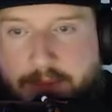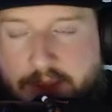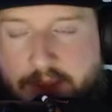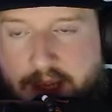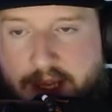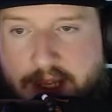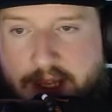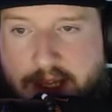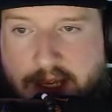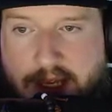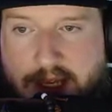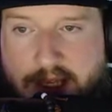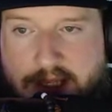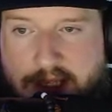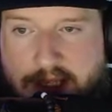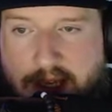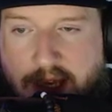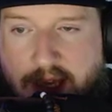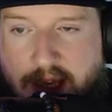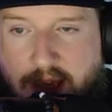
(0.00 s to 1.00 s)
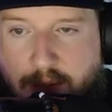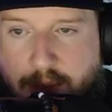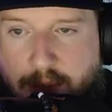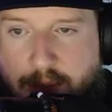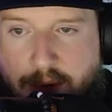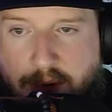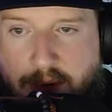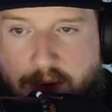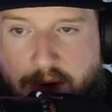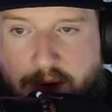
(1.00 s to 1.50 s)
It is a
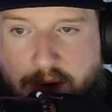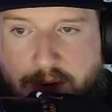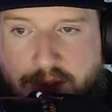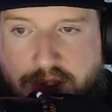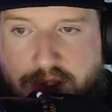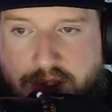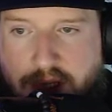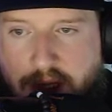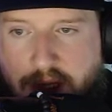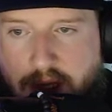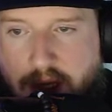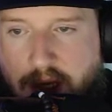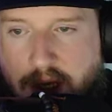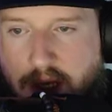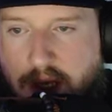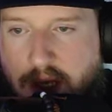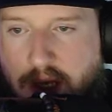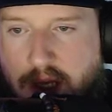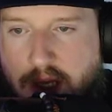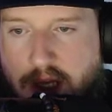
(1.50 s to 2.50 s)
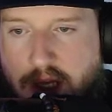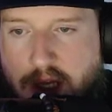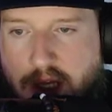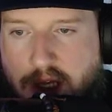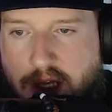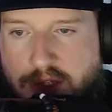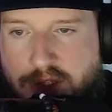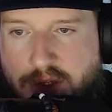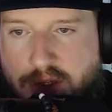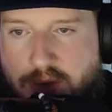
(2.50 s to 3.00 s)
Boros,
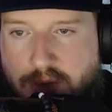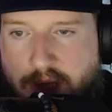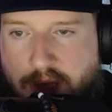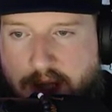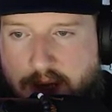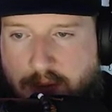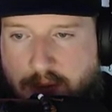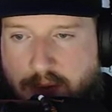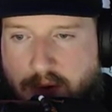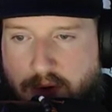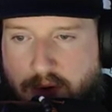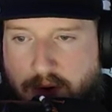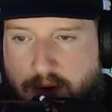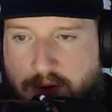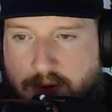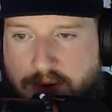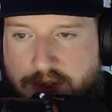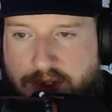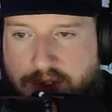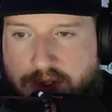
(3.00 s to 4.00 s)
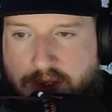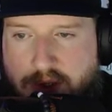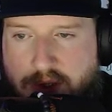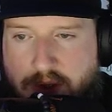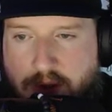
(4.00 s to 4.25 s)
two and a Boros.